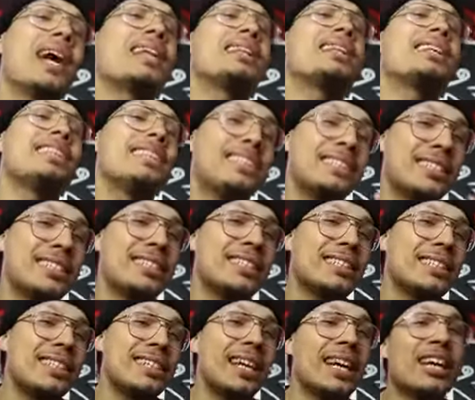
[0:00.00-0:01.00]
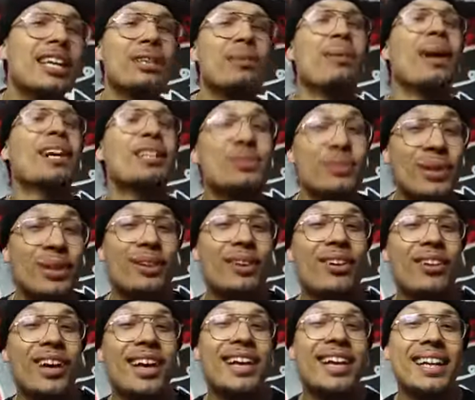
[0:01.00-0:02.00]
I think you should. You might as well
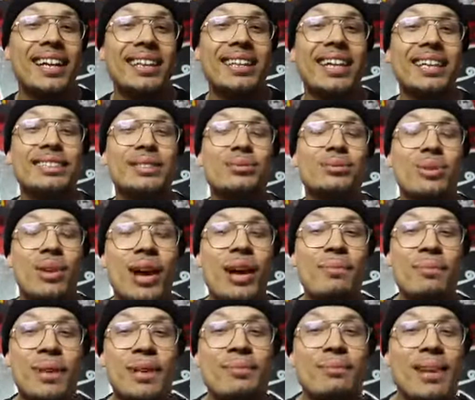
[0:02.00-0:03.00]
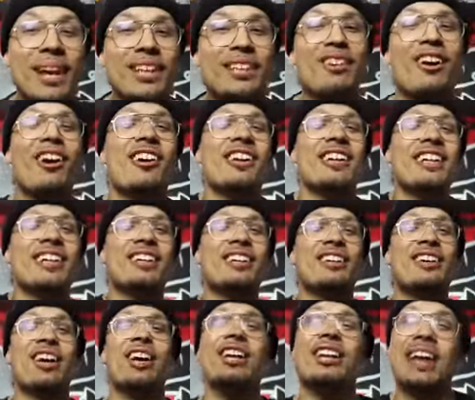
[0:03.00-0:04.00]
go ahead and hit that subscribe button, man. You're already
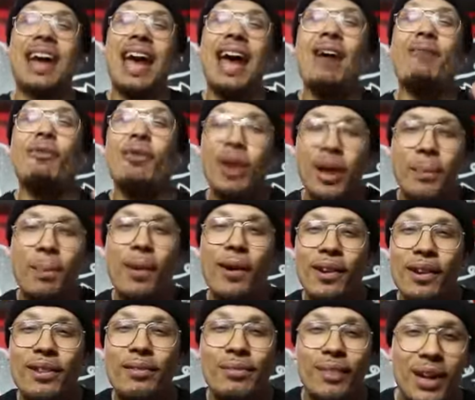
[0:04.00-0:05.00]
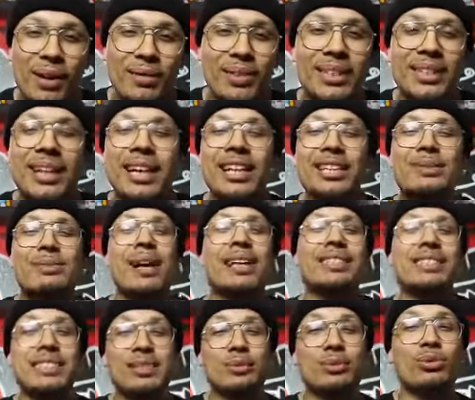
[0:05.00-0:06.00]
here, you're halfway a part of the family.
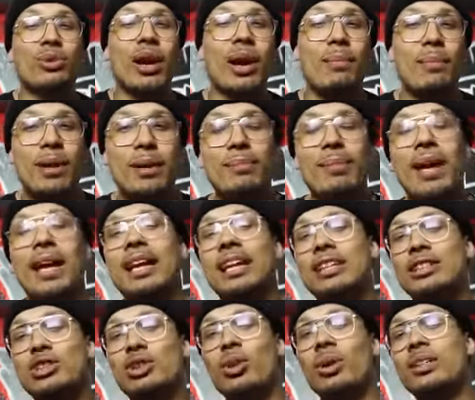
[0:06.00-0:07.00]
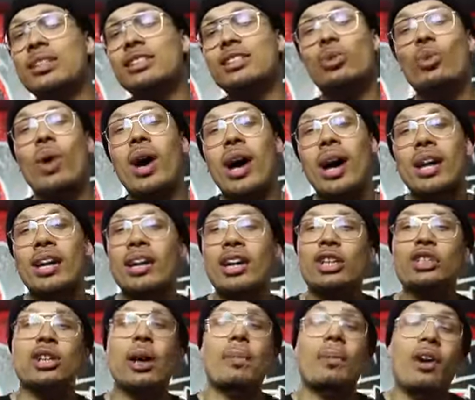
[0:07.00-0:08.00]
Smash the subscribe button, man, and join the squad.
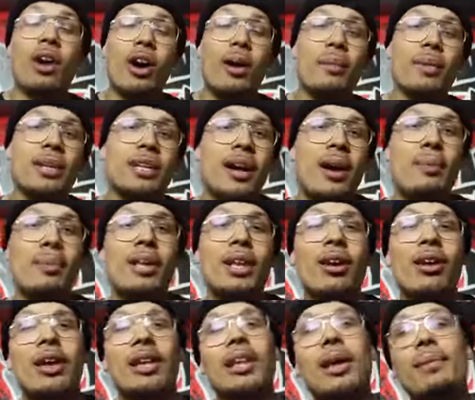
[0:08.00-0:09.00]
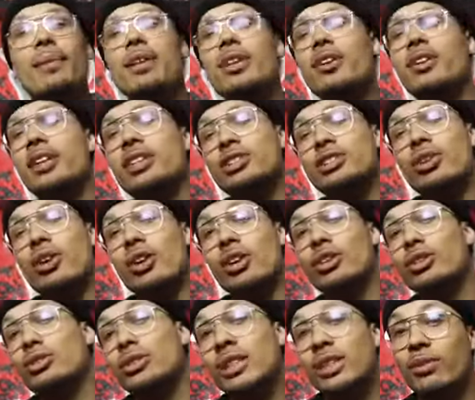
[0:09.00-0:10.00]
Drop a comment down below and let me know that you are
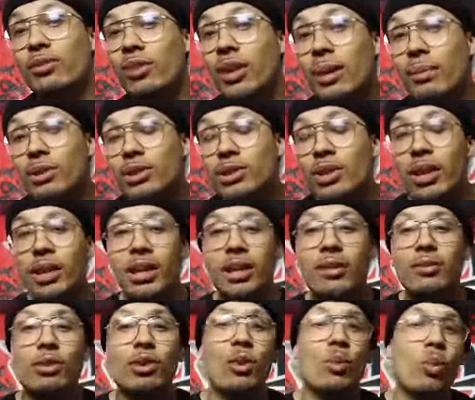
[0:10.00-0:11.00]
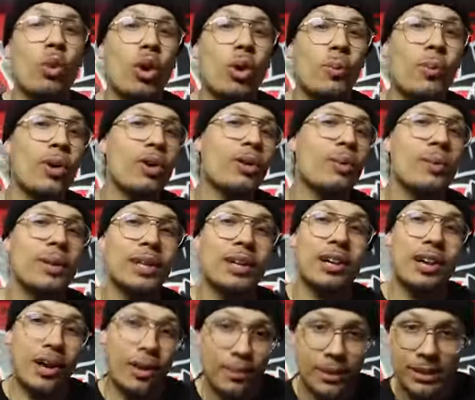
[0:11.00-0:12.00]
new to the family so I can give you a warm welcome in the
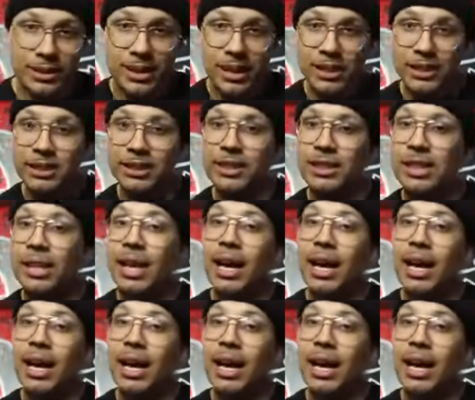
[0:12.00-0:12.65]
comment section.